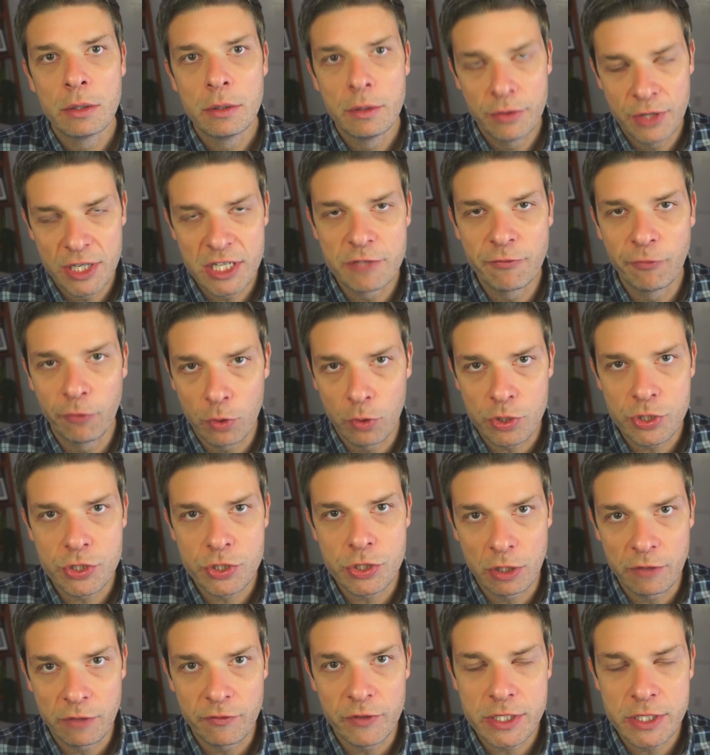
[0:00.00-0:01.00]

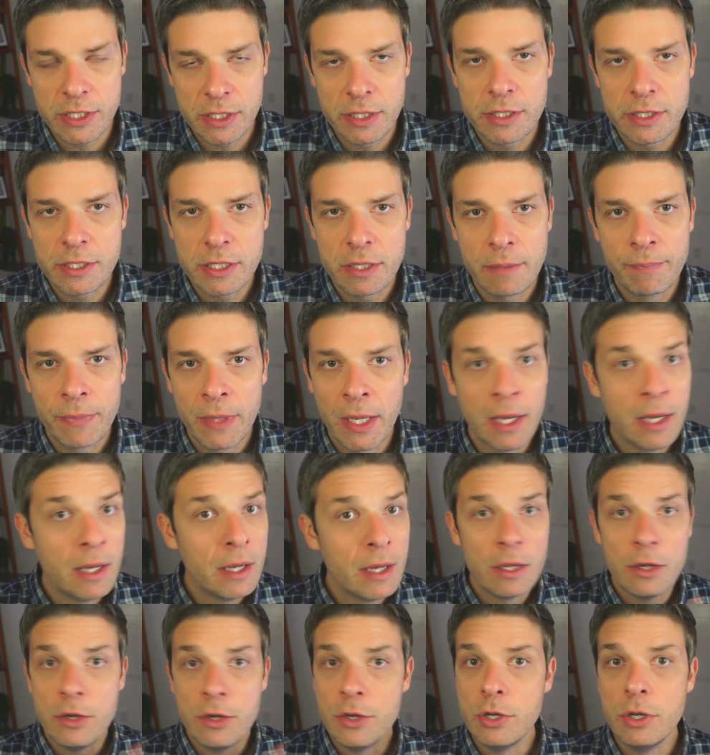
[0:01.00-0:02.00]
services.
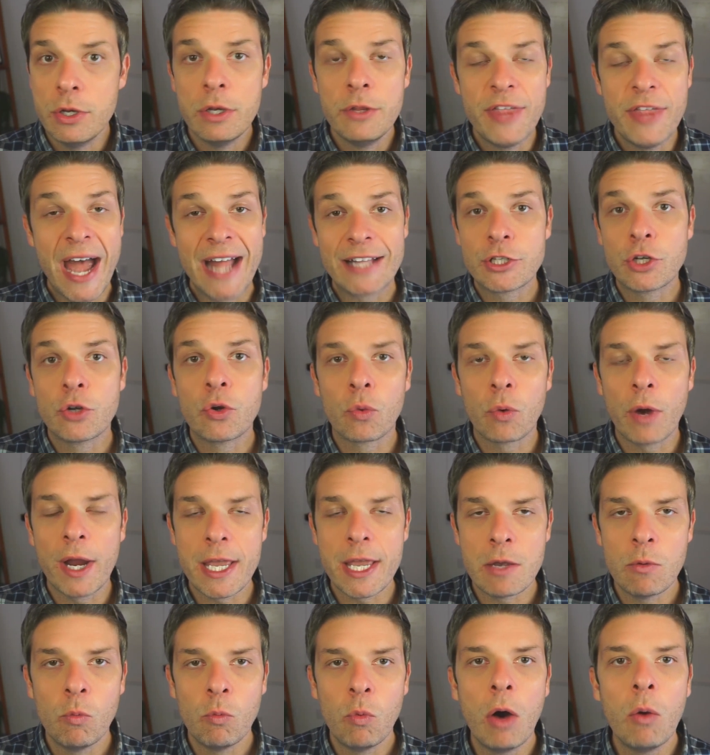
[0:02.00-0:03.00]
That's great.
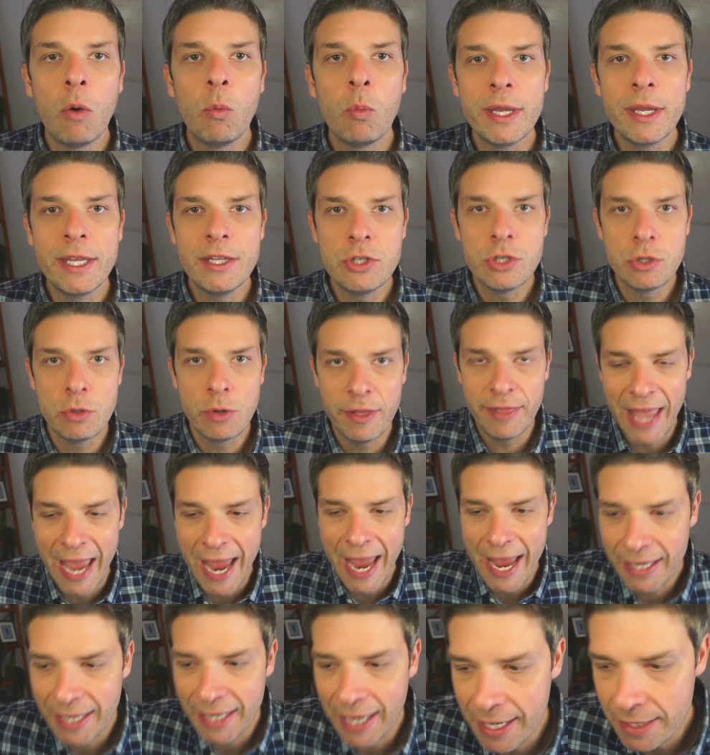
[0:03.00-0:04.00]
What we do in that
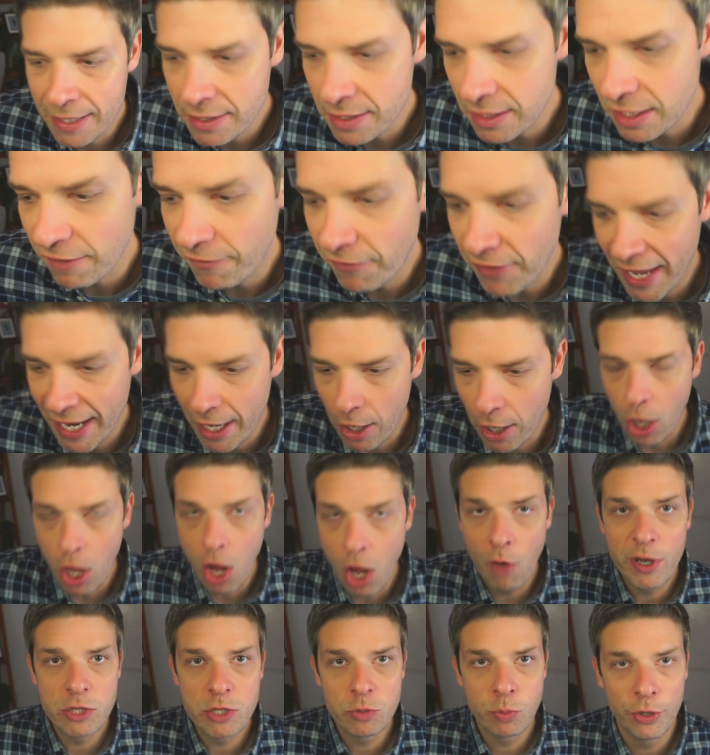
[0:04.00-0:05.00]
case is if they always
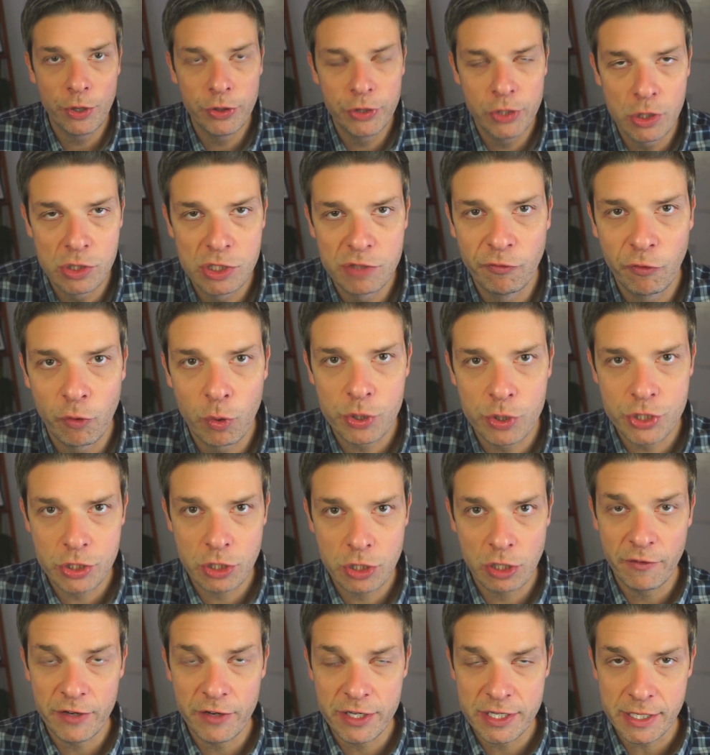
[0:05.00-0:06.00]
want those 4
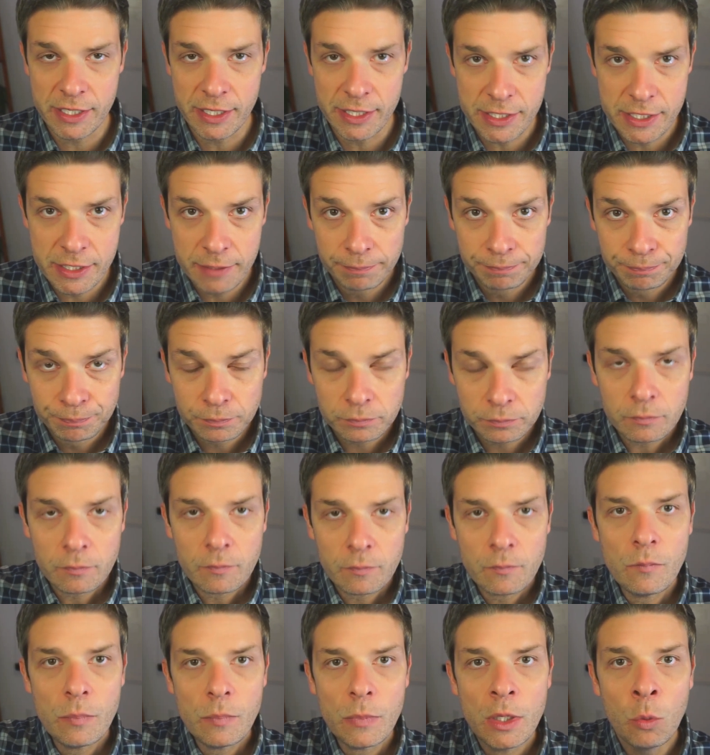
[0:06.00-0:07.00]
services,
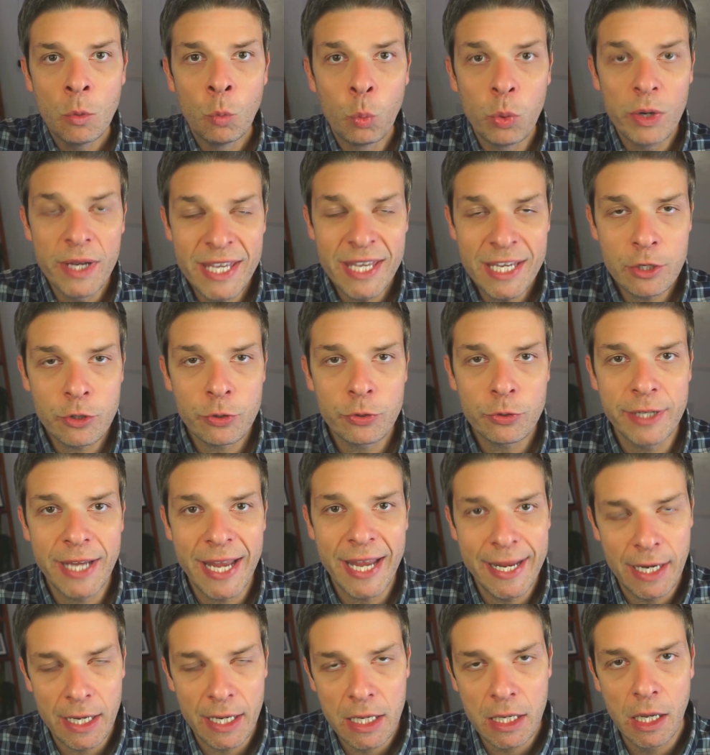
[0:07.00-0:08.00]
we create a
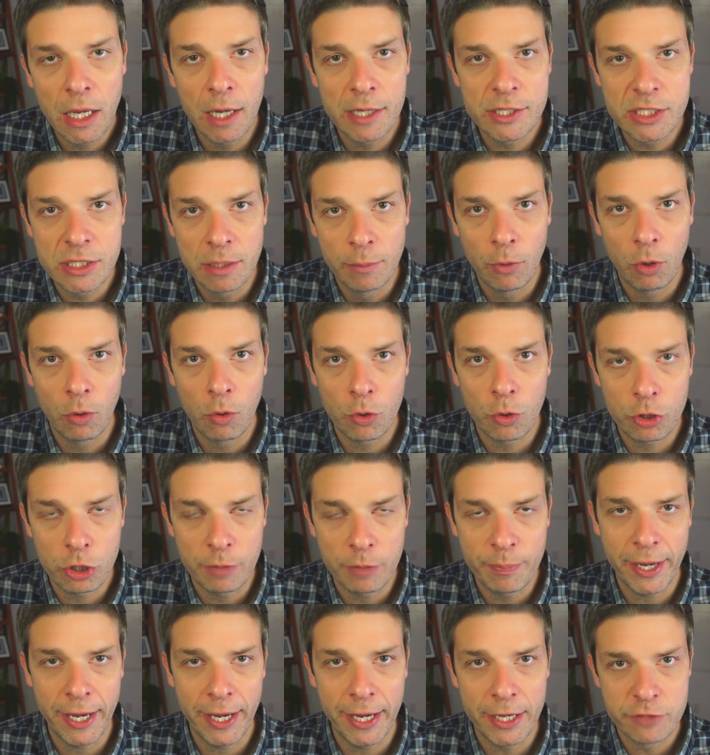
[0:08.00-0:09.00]
custom order
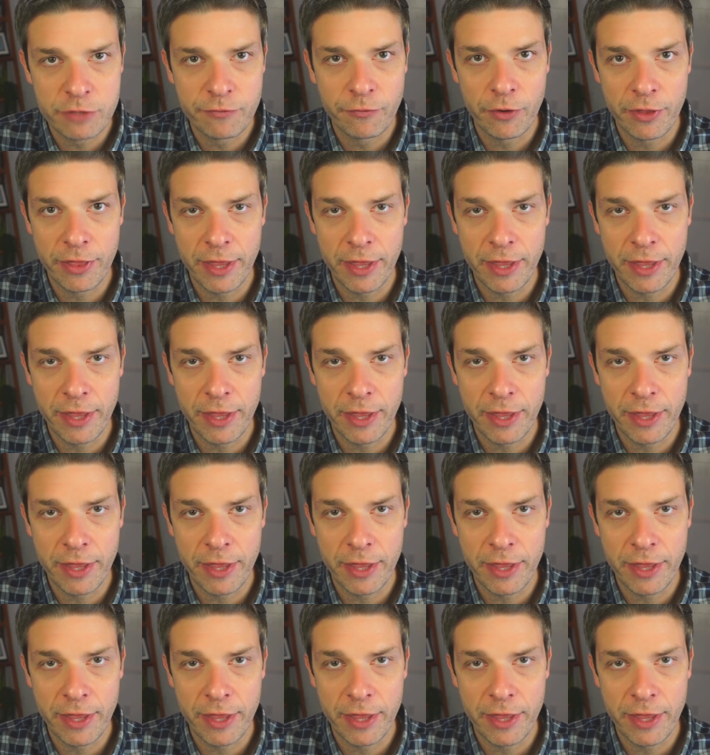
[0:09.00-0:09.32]
page for them.